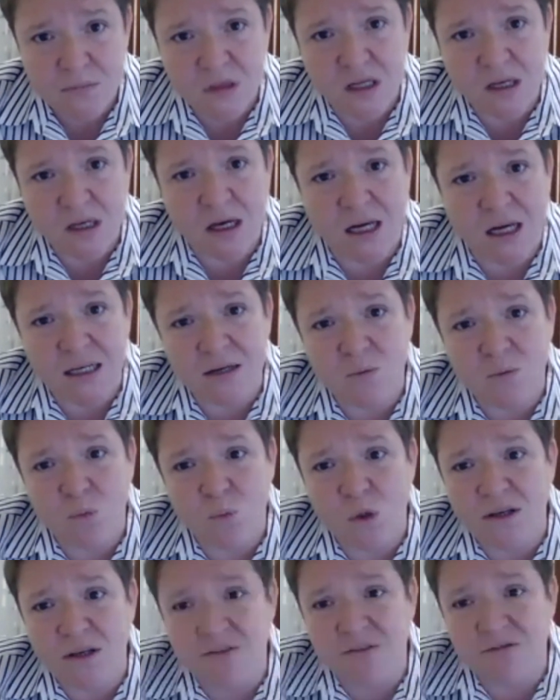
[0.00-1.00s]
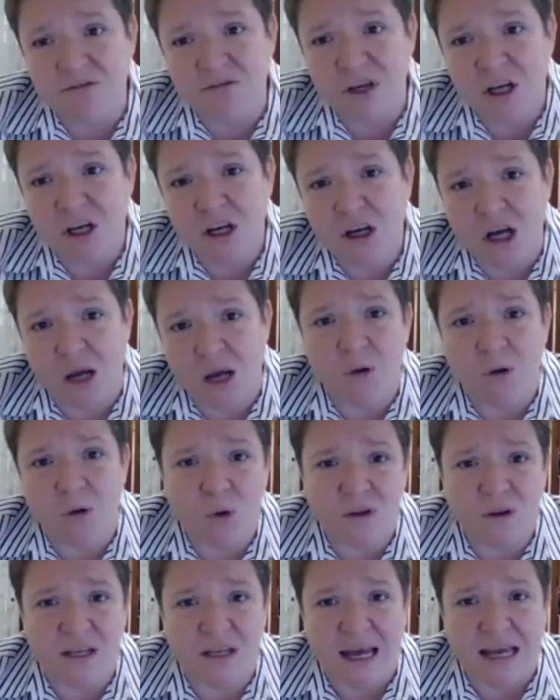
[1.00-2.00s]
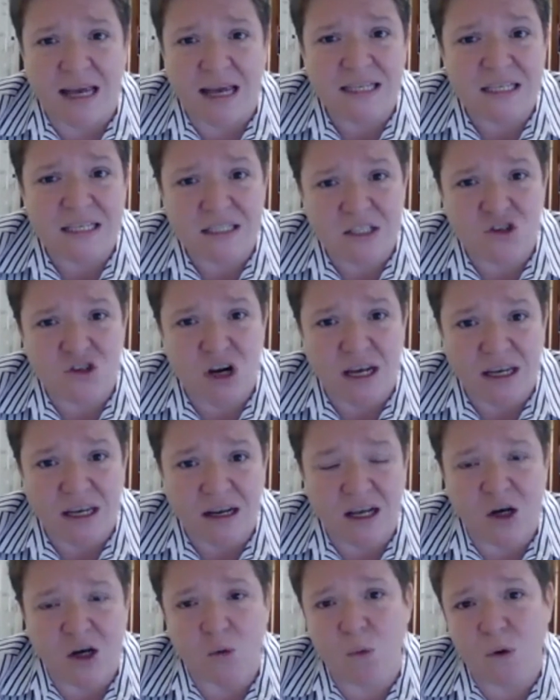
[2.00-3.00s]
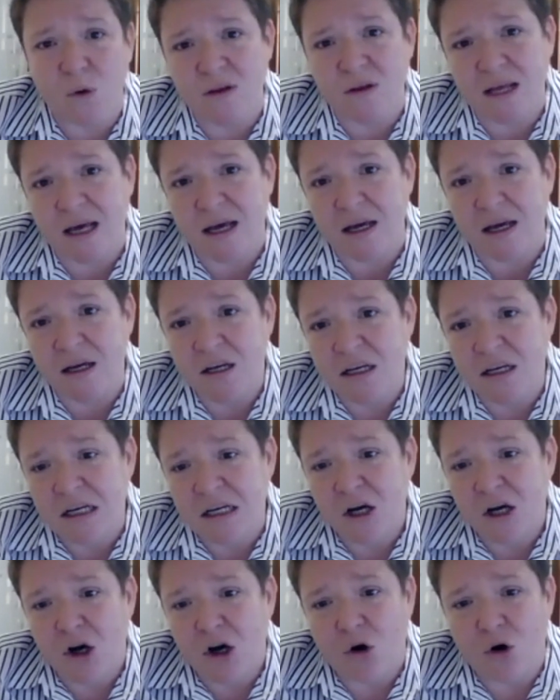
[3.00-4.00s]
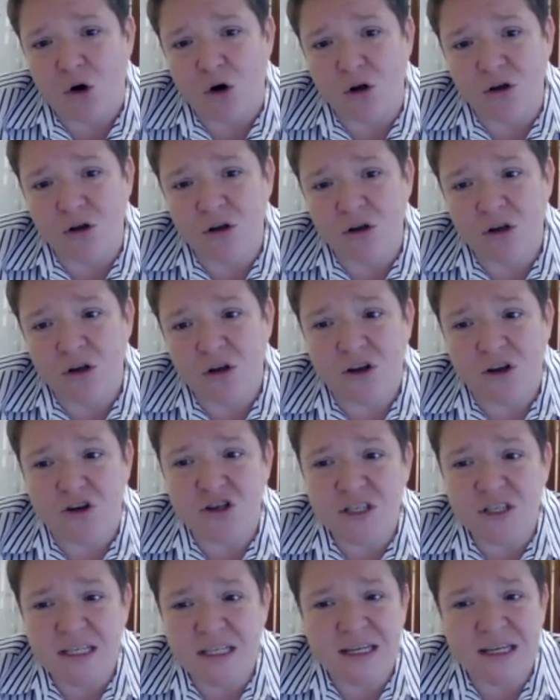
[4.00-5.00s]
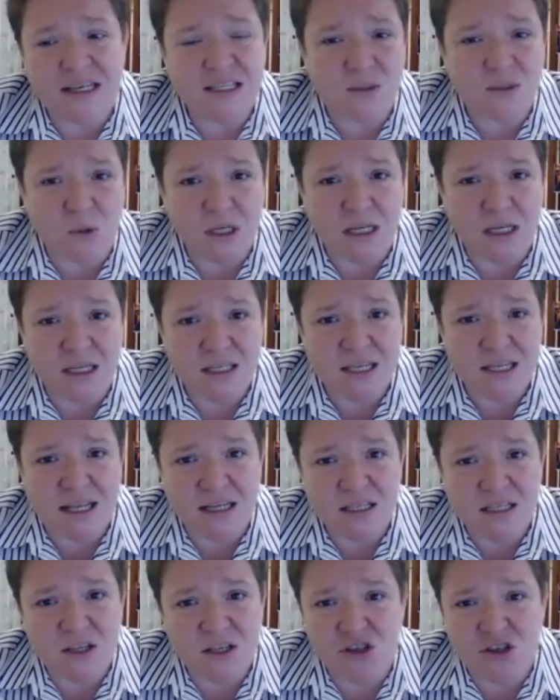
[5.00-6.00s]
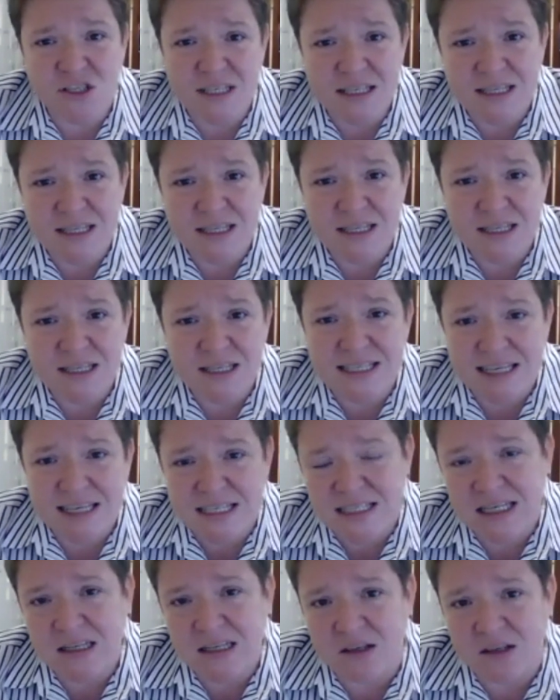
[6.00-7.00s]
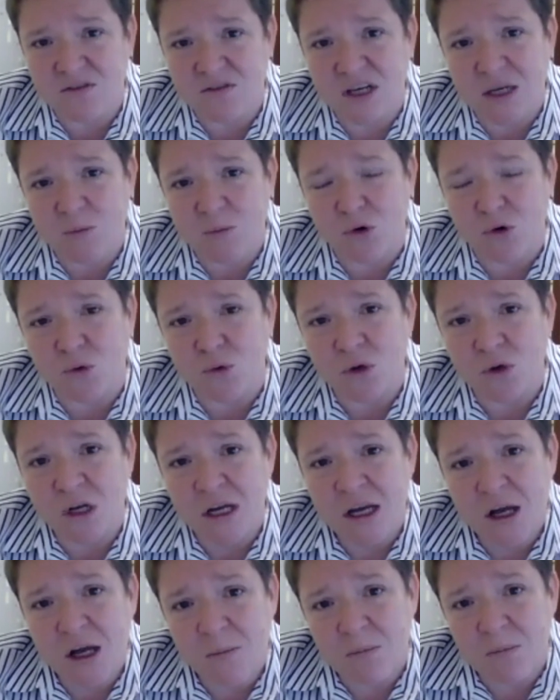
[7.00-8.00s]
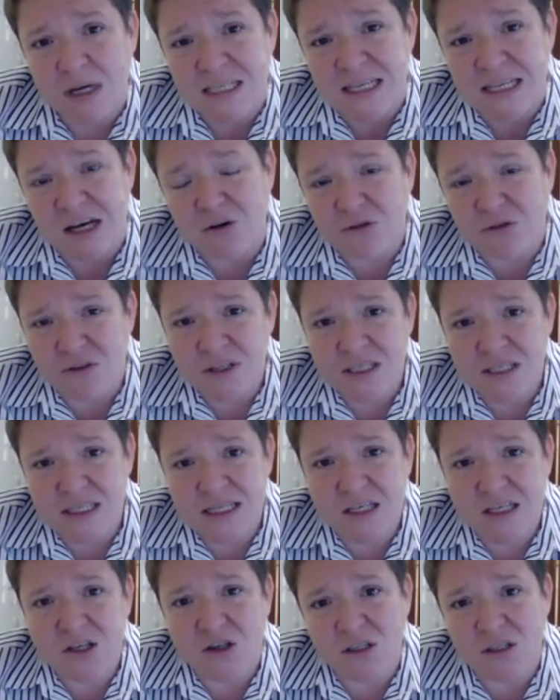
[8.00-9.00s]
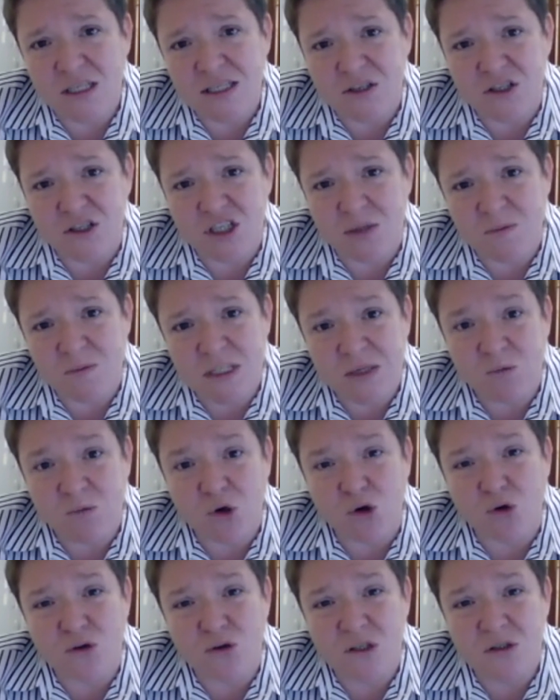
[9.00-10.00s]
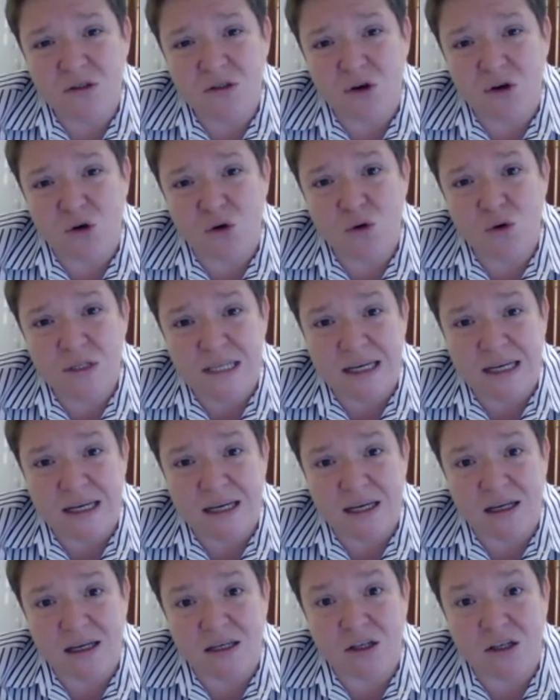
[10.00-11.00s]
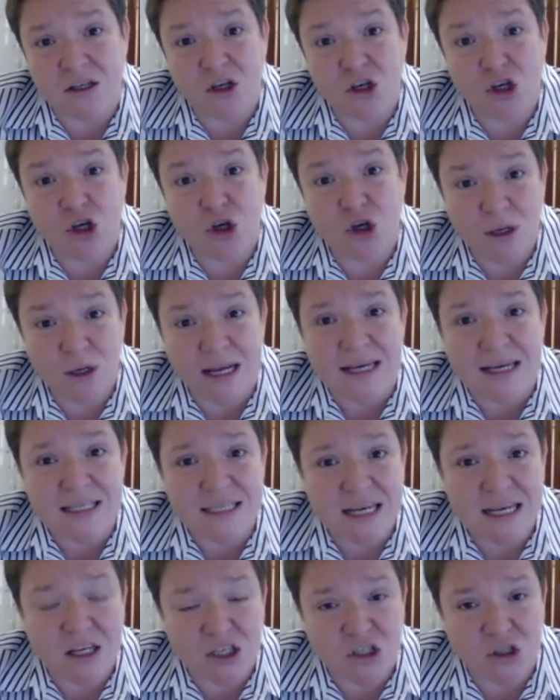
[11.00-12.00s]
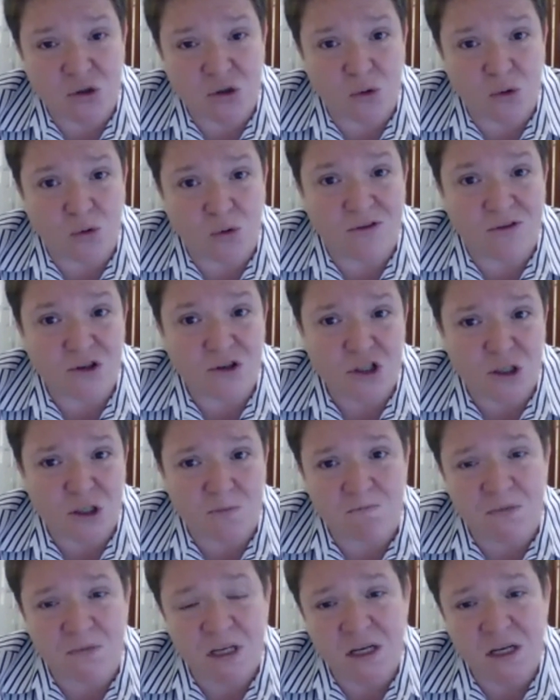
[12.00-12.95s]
And we've come up with an idea to try and help with that. On Thursday next week, so that's Thursday the 16th of April, myself and the senior leadership team are going to hold a Q&A session over Zoom.